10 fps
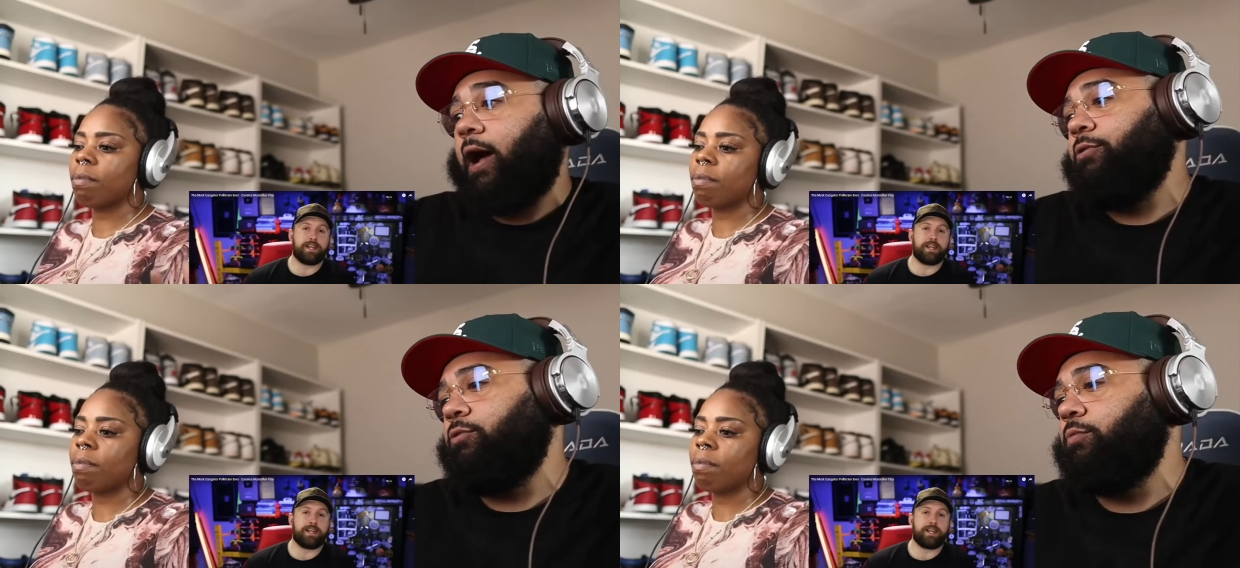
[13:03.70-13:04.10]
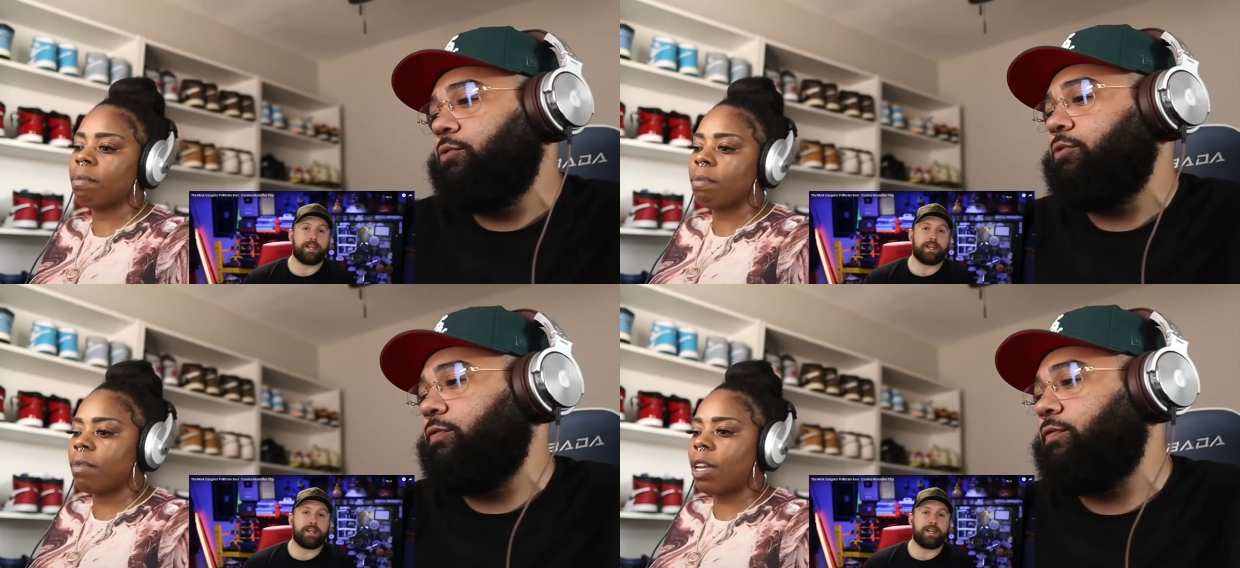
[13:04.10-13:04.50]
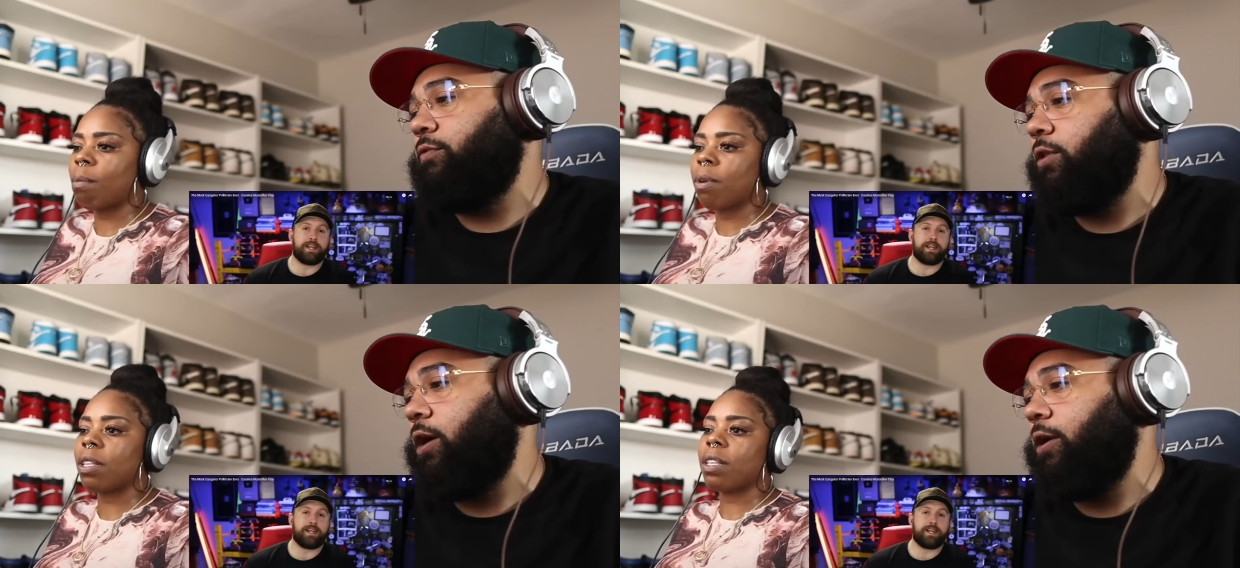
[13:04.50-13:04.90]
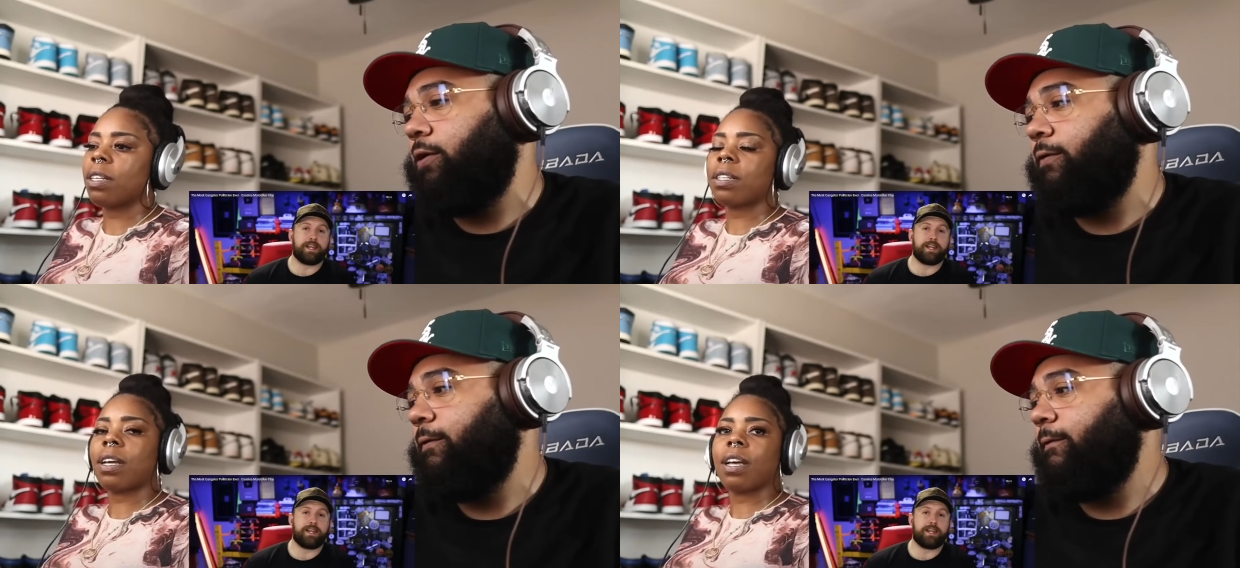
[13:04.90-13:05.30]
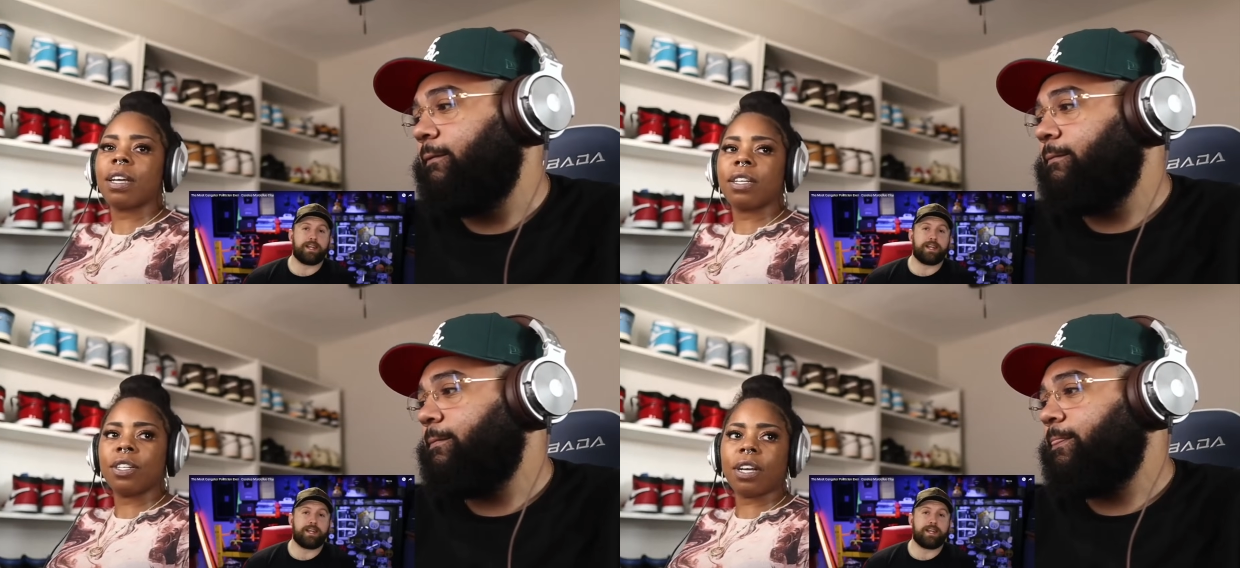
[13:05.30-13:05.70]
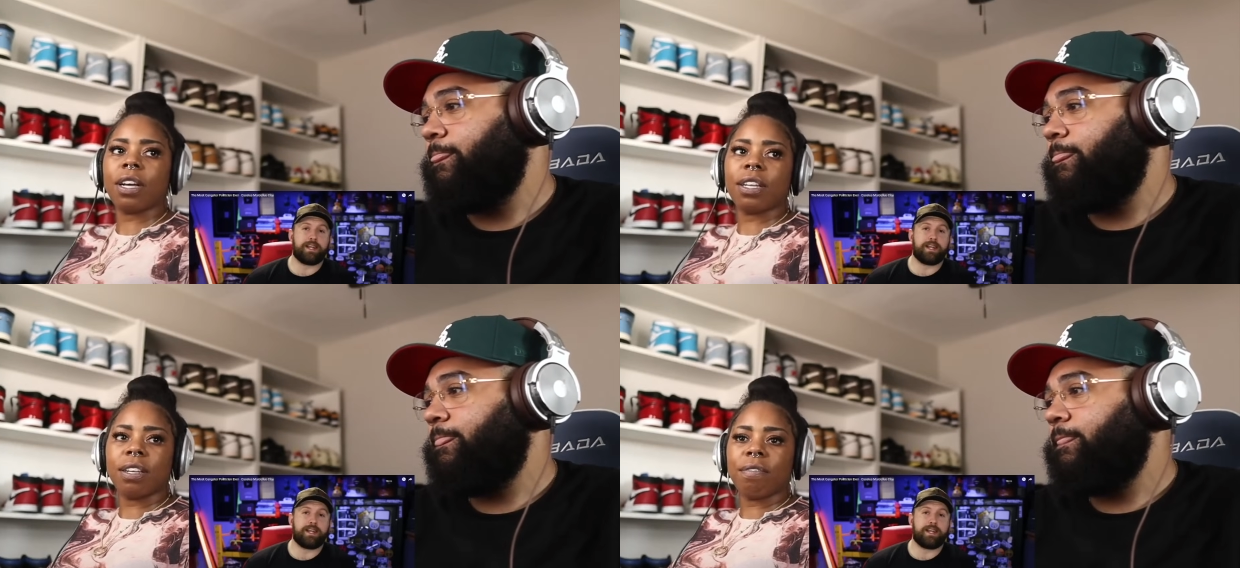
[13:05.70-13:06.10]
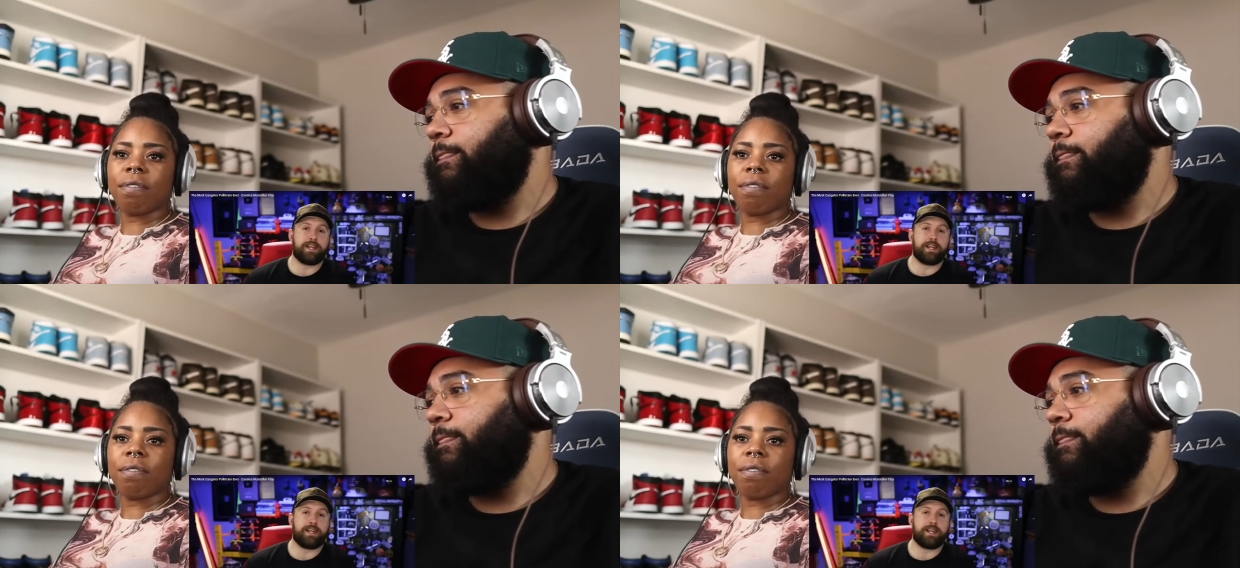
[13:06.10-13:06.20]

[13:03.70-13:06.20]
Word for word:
Speaker 1: you moved
Speaker 2: I mean, like, this guy get shot and then